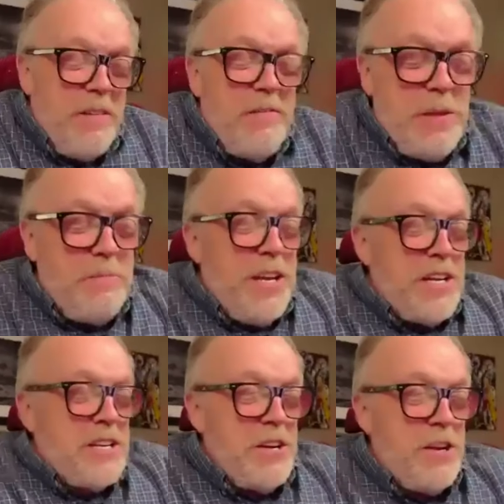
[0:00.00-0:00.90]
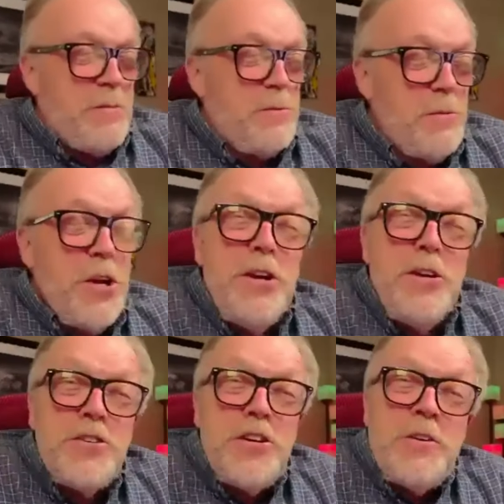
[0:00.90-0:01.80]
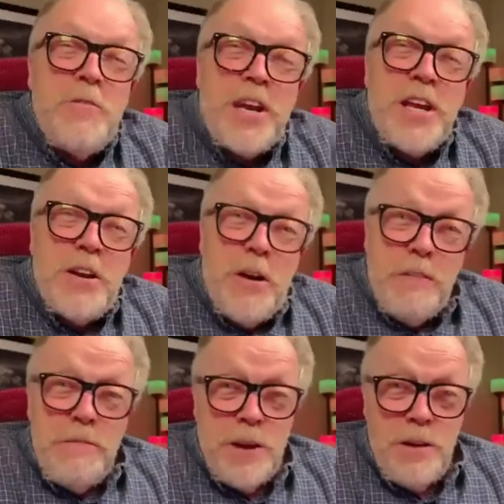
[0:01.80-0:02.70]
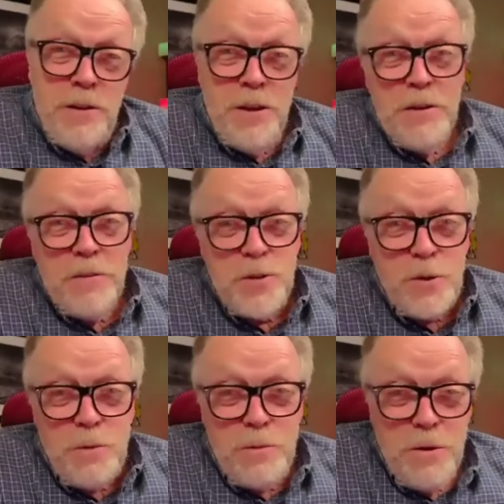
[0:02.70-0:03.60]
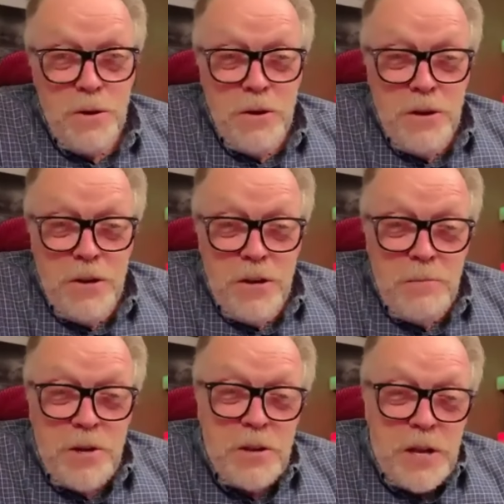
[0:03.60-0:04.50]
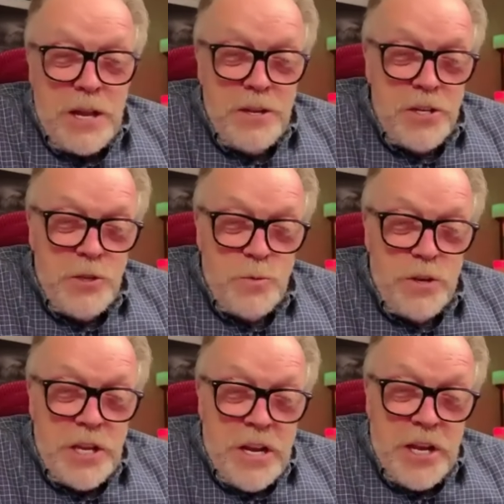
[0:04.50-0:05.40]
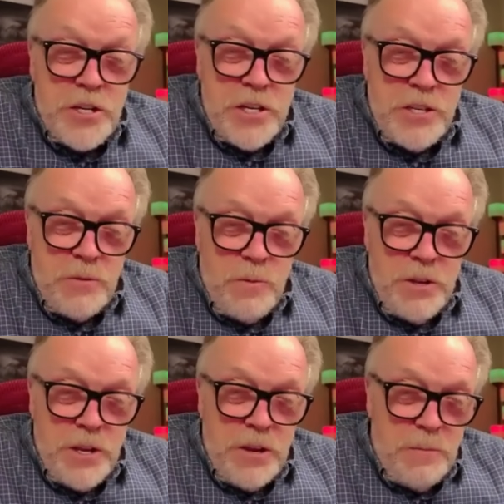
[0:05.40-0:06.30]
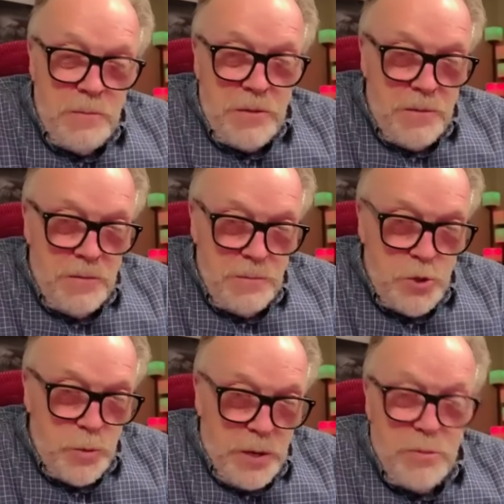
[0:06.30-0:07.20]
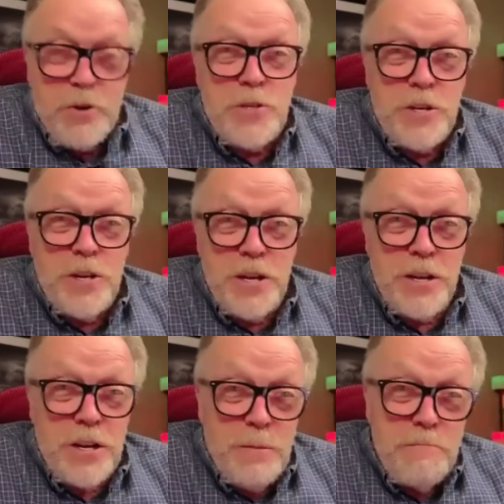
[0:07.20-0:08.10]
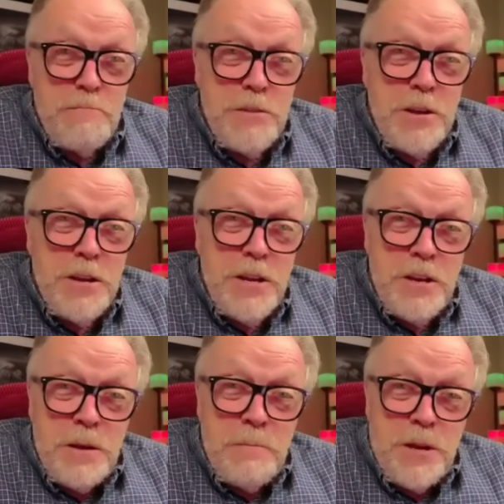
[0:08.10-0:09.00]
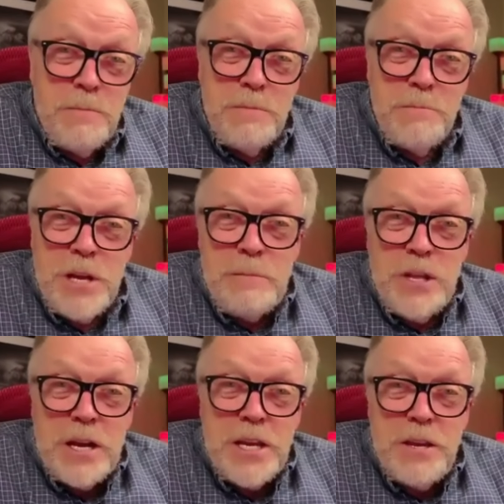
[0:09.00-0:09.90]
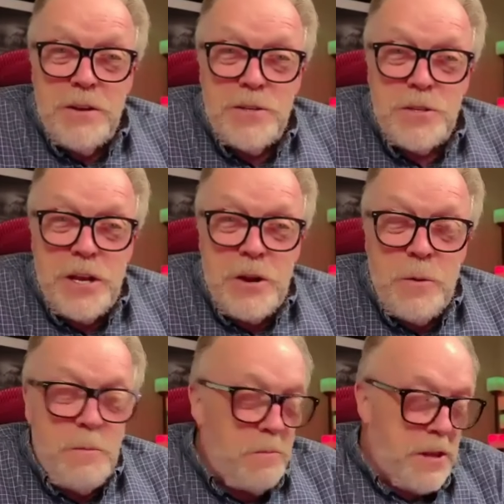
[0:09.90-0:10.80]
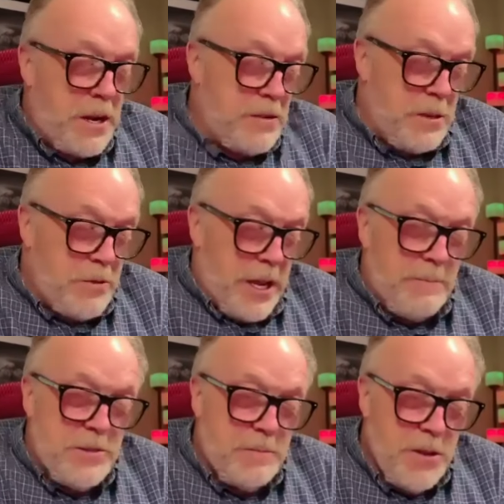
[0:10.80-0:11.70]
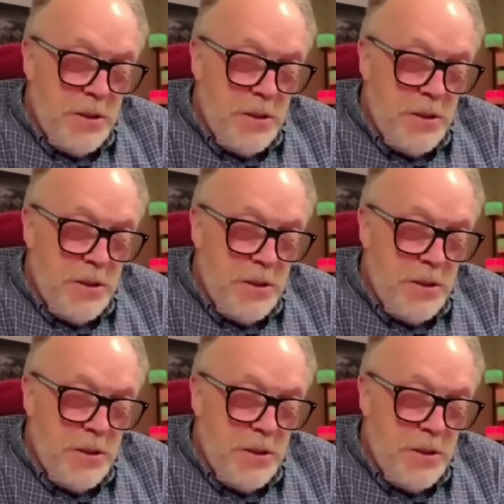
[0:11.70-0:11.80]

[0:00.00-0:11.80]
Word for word: with me, and, you know, she didn't want to get off. So, but she's really nice. She's a really sweet person. And, I'm lucky, because I know that sometimes